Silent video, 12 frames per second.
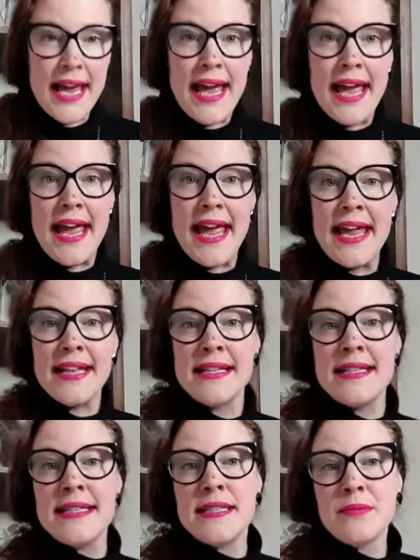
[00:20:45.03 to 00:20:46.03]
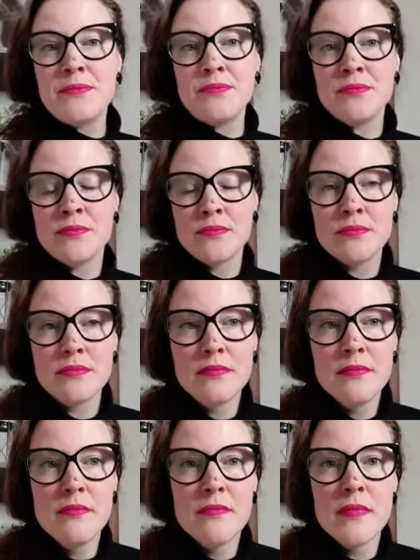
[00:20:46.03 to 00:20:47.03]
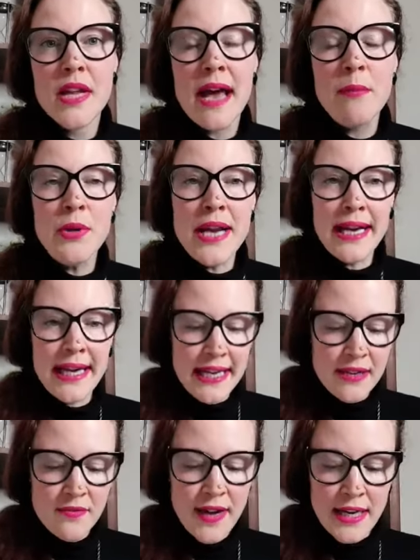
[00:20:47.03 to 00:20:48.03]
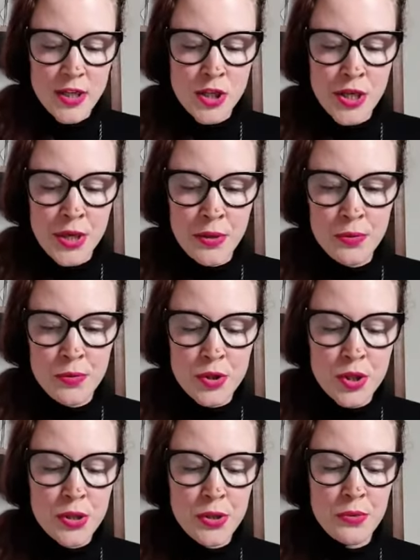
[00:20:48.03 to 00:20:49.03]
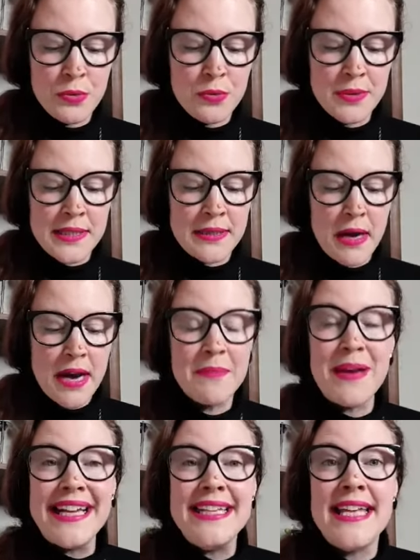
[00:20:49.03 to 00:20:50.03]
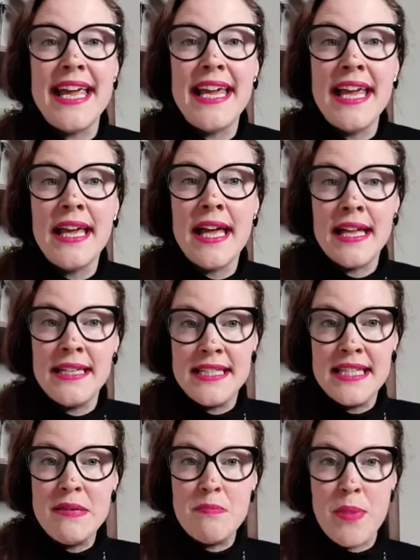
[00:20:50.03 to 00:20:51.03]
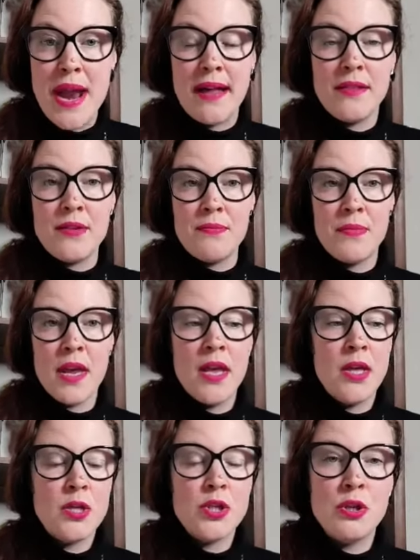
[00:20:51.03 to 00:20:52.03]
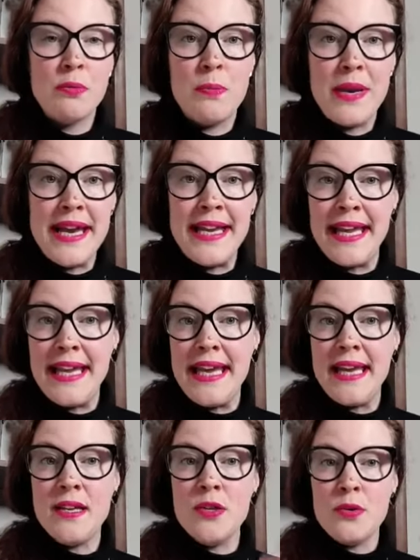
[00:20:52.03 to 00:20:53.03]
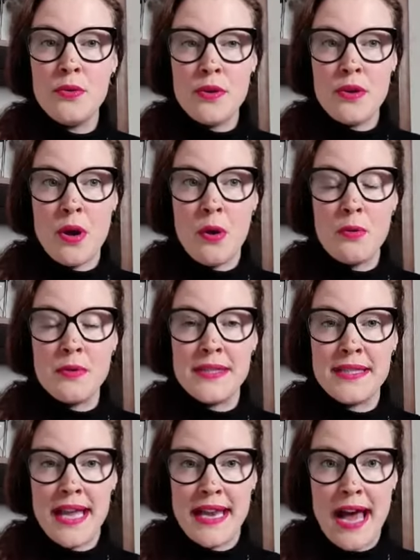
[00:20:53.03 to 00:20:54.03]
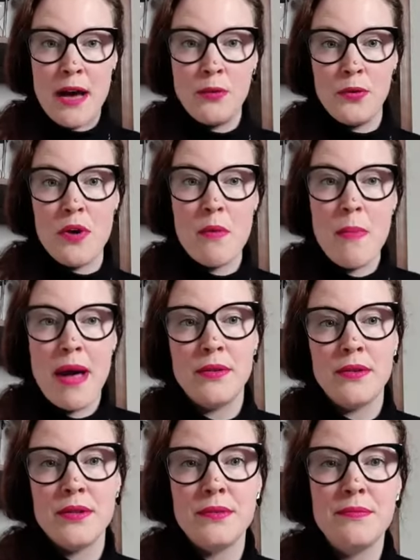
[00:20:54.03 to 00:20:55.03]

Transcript: And I'm going to invite you to start by taking a deep breath. So you'll breathe in through the nose and out through the mouth.